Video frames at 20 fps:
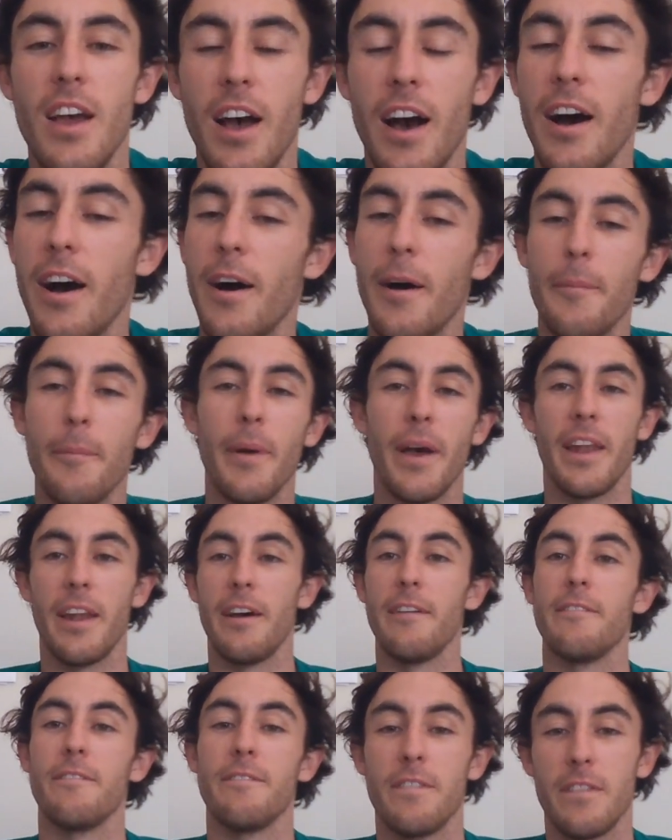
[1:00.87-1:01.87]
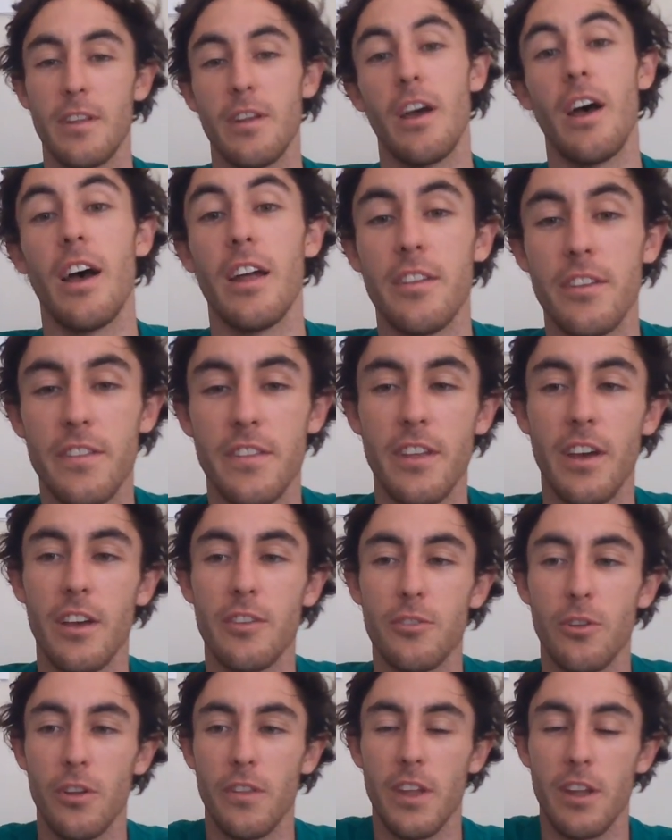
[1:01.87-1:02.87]
and I
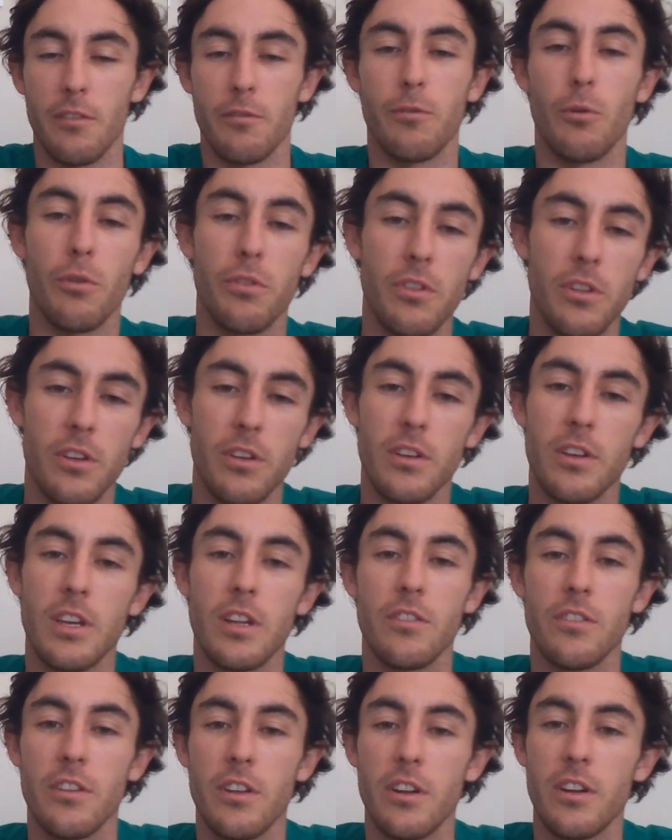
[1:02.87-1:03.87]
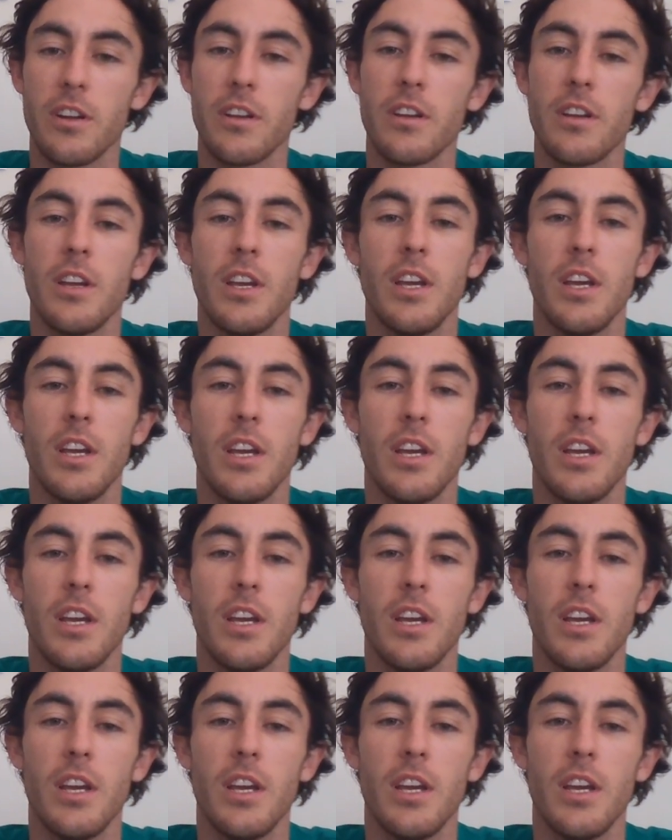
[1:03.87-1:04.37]
started that in 4th year engineering,